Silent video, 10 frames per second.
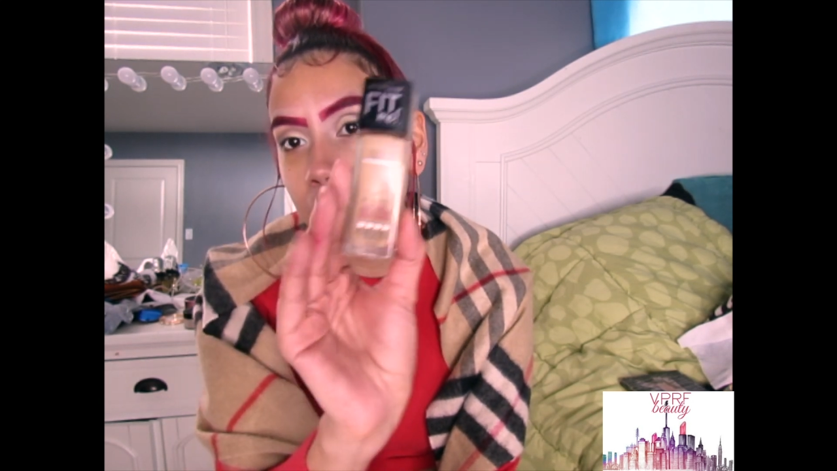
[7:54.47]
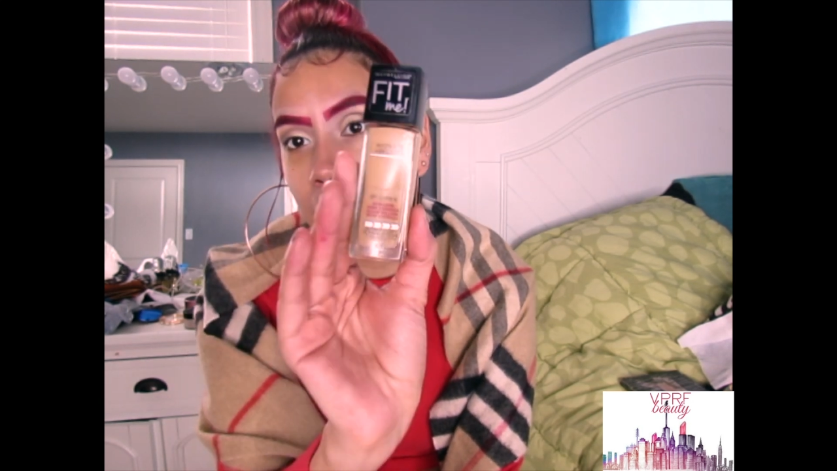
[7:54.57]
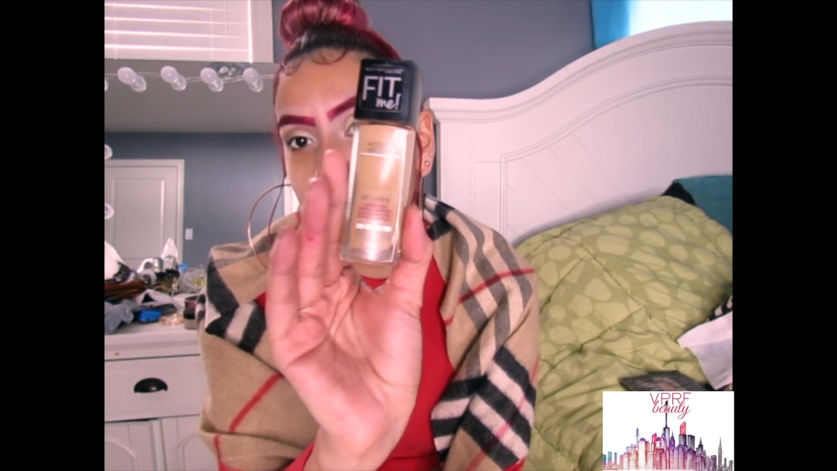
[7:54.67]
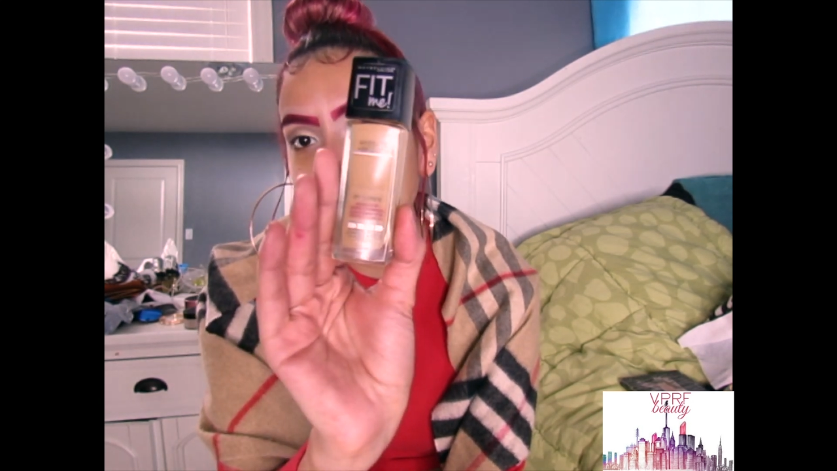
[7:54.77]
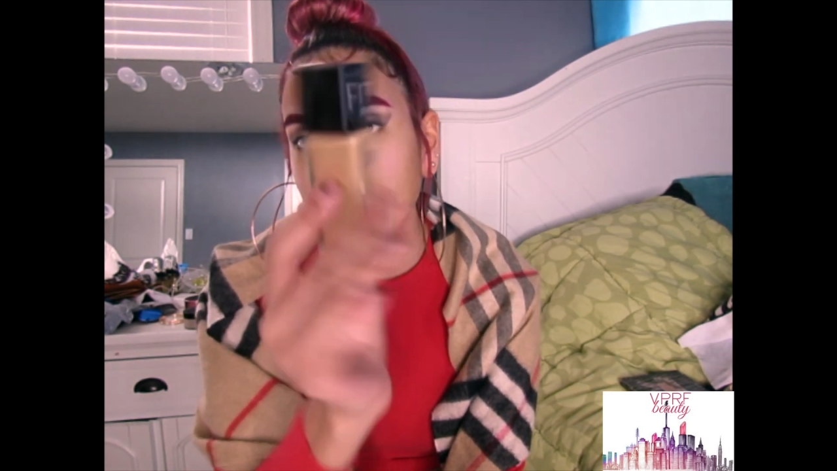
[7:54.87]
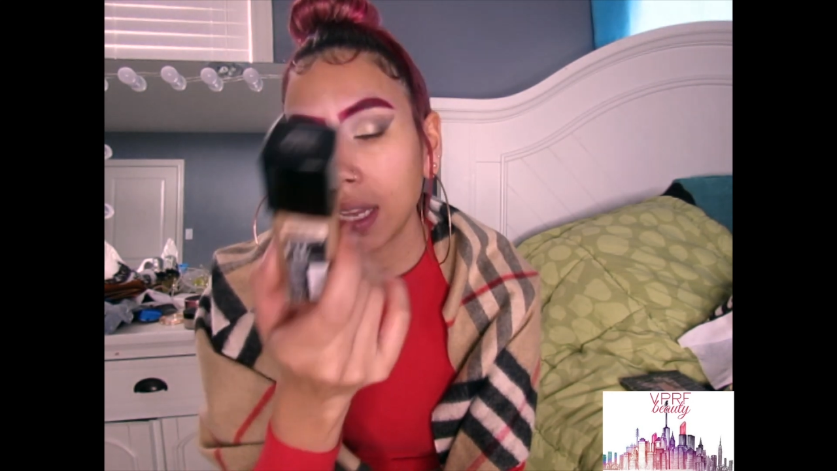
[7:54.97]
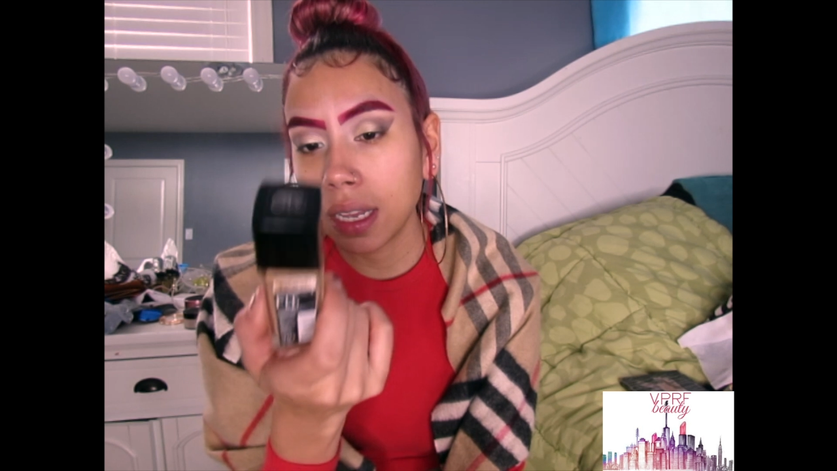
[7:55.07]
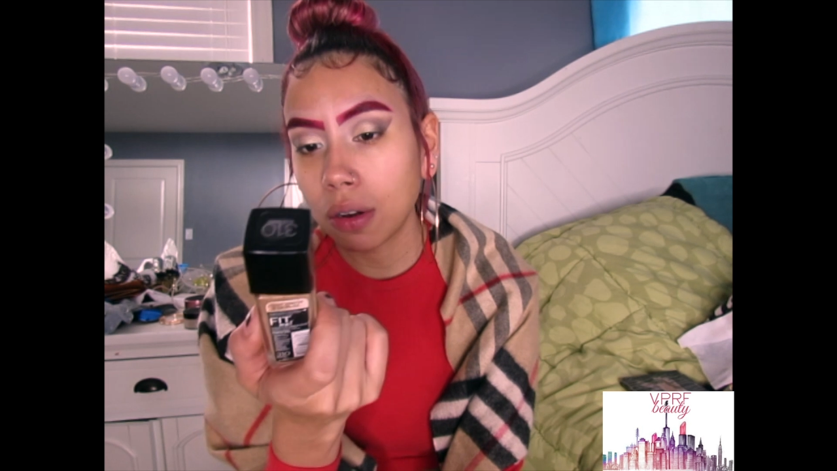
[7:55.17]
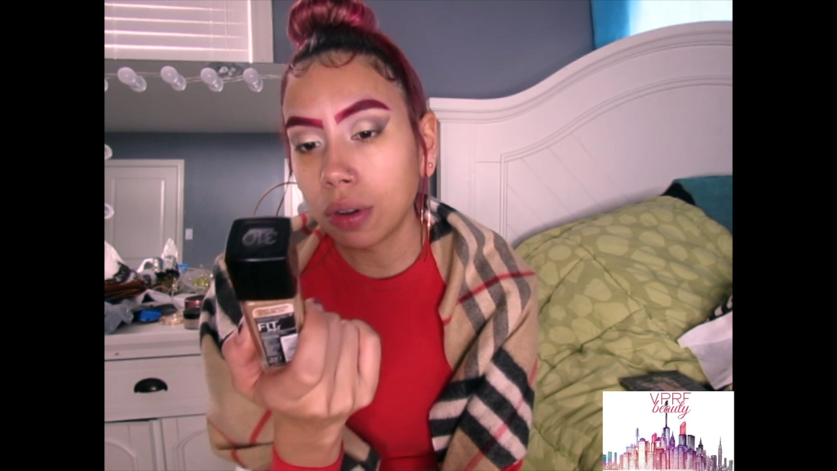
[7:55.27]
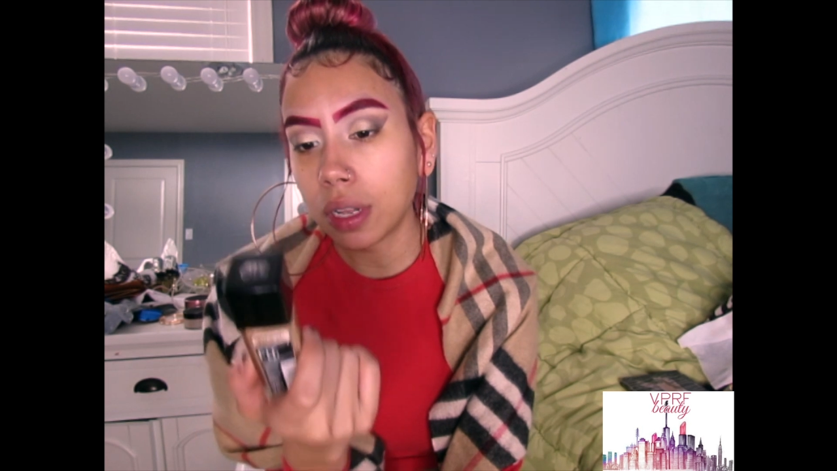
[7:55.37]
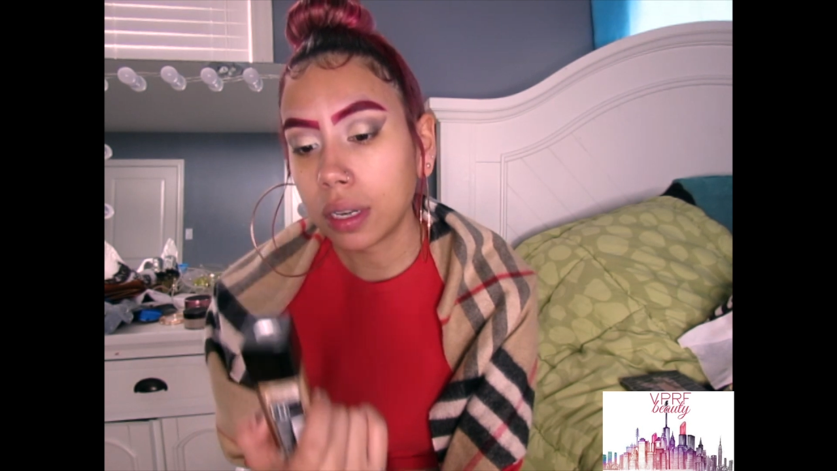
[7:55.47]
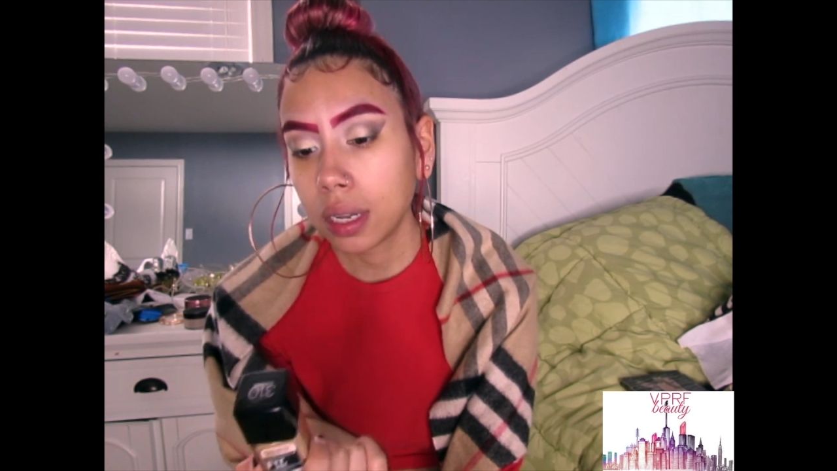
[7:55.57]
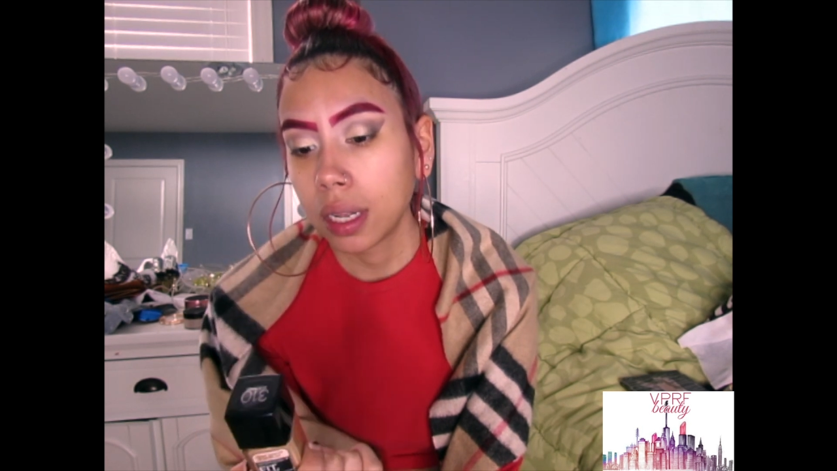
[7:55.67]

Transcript: the Maybelline, hold on.